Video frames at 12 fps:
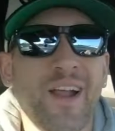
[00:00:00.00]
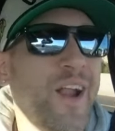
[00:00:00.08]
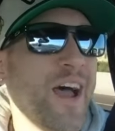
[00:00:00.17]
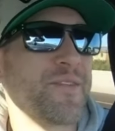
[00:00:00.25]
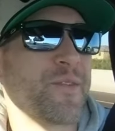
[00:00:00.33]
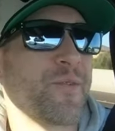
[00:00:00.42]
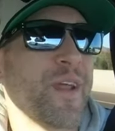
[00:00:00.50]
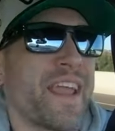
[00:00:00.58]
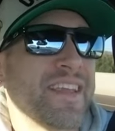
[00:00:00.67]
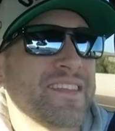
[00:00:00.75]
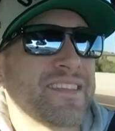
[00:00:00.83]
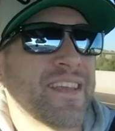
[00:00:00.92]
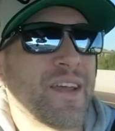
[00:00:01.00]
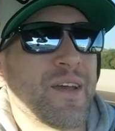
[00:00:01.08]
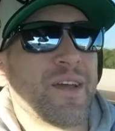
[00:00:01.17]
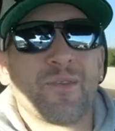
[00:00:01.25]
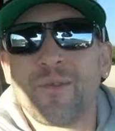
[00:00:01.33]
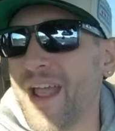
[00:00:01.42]
are on the race
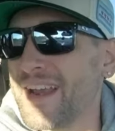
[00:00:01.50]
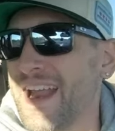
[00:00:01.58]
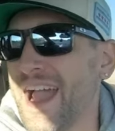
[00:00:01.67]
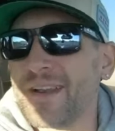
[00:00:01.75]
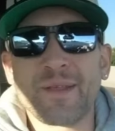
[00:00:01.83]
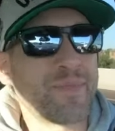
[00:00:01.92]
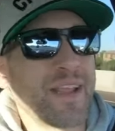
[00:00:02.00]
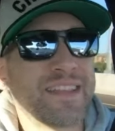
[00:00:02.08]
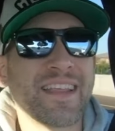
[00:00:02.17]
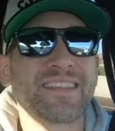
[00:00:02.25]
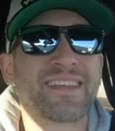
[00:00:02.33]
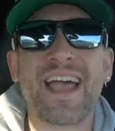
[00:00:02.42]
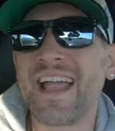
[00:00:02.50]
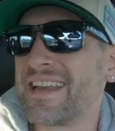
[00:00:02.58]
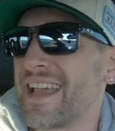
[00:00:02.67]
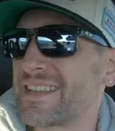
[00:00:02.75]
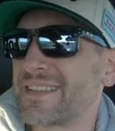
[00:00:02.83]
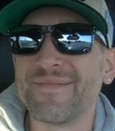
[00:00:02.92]
right now to beat this guy
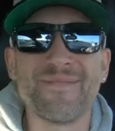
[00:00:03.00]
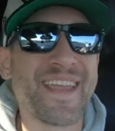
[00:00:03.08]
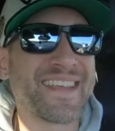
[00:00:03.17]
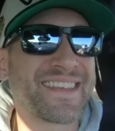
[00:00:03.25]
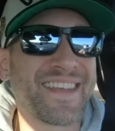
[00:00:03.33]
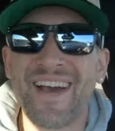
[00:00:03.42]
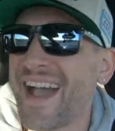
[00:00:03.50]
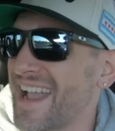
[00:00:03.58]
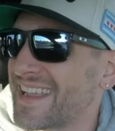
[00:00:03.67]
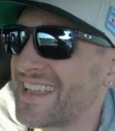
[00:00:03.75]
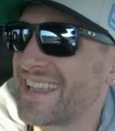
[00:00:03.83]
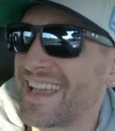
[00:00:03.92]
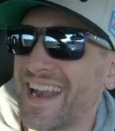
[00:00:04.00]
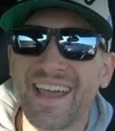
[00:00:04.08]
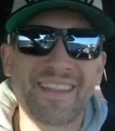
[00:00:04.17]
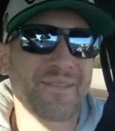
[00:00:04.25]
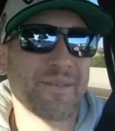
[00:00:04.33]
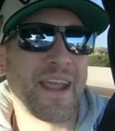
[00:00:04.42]
next to me so I can get
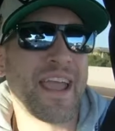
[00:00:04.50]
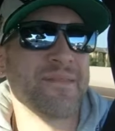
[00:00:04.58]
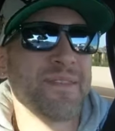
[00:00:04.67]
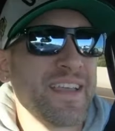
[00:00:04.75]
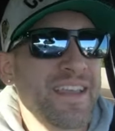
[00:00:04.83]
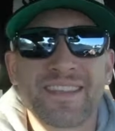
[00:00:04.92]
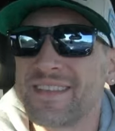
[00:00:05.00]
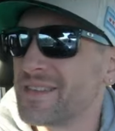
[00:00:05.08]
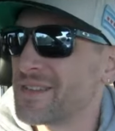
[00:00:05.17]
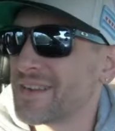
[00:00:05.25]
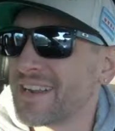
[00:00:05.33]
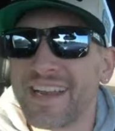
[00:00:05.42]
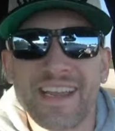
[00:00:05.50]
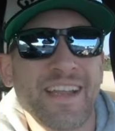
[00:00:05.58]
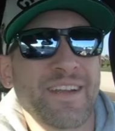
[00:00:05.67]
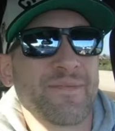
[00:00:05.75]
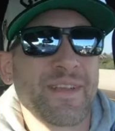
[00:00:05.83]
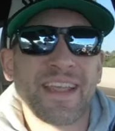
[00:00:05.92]
on the ramp. So you're going to
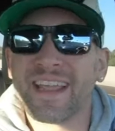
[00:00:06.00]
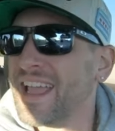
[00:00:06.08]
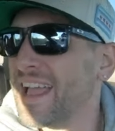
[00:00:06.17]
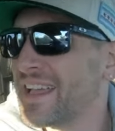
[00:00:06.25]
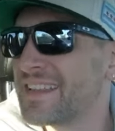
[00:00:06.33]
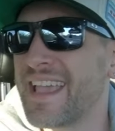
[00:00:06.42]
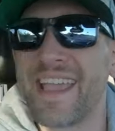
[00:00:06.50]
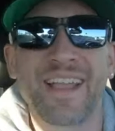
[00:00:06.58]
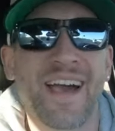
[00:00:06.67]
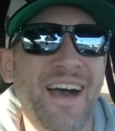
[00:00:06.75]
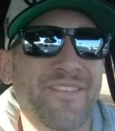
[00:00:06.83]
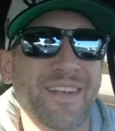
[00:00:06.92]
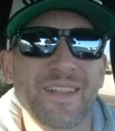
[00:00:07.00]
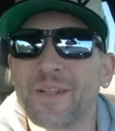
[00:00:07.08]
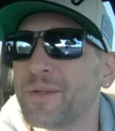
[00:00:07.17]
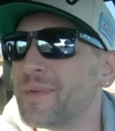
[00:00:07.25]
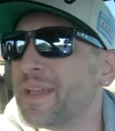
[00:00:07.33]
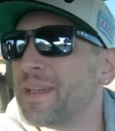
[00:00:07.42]
hear me take off a
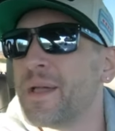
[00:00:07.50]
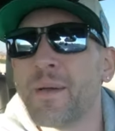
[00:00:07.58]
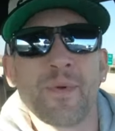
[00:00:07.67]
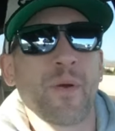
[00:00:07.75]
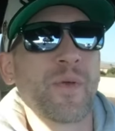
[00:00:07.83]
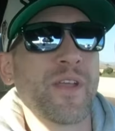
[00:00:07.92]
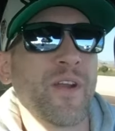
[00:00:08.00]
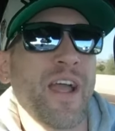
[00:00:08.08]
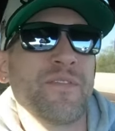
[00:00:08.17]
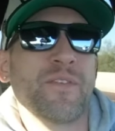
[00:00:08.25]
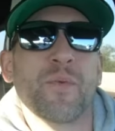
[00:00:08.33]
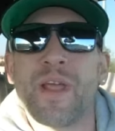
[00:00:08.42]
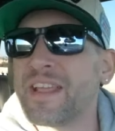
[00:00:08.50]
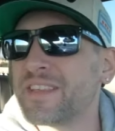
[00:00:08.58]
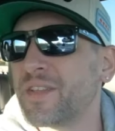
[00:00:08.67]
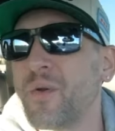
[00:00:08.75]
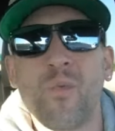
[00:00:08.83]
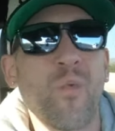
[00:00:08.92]
little bit. But we are on the race
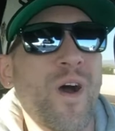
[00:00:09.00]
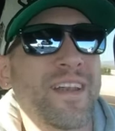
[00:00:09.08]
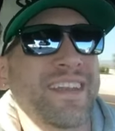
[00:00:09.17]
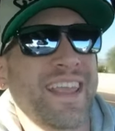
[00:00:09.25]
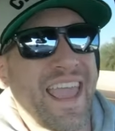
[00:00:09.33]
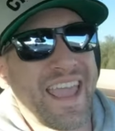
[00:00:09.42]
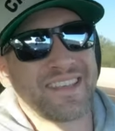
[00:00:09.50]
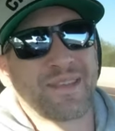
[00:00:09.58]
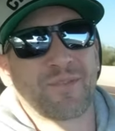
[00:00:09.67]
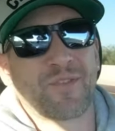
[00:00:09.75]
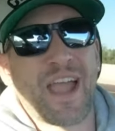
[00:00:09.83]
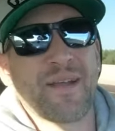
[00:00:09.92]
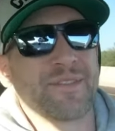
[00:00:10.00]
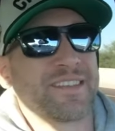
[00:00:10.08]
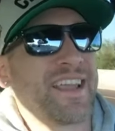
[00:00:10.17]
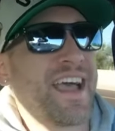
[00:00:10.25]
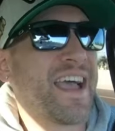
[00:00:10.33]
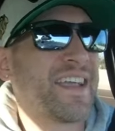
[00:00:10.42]
to 1K subscribers,
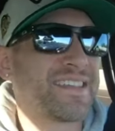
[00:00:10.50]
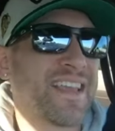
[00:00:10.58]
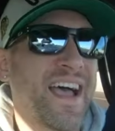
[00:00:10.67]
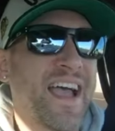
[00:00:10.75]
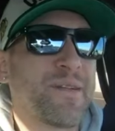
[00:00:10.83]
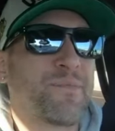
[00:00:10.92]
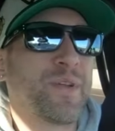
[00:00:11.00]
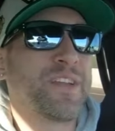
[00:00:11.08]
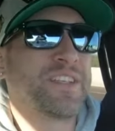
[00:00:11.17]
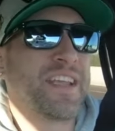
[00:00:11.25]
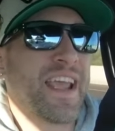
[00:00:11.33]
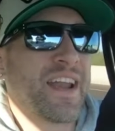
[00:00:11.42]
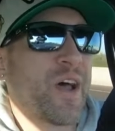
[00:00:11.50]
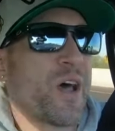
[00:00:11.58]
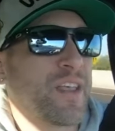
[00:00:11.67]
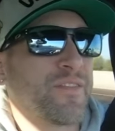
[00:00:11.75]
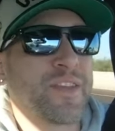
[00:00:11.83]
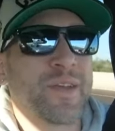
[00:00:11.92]
guys. I appreciate
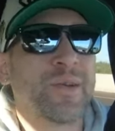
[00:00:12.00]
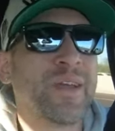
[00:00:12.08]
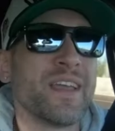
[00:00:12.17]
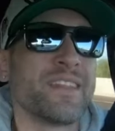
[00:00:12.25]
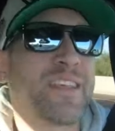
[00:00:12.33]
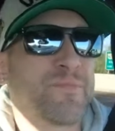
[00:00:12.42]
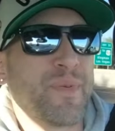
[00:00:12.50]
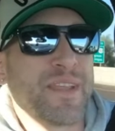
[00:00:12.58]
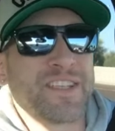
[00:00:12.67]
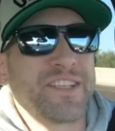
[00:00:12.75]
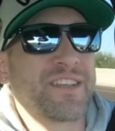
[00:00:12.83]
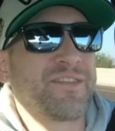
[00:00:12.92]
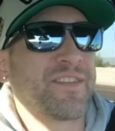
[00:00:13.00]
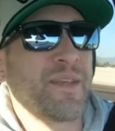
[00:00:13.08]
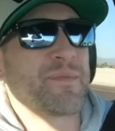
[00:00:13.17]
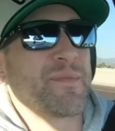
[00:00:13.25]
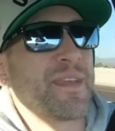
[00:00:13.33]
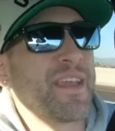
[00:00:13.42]
all of you. This bitch just
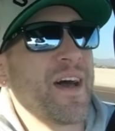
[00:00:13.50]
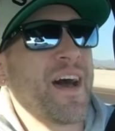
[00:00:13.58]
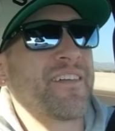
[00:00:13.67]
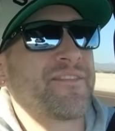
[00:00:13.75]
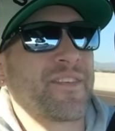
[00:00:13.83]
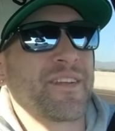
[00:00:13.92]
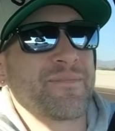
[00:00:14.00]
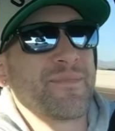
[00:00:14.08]
flipped me off for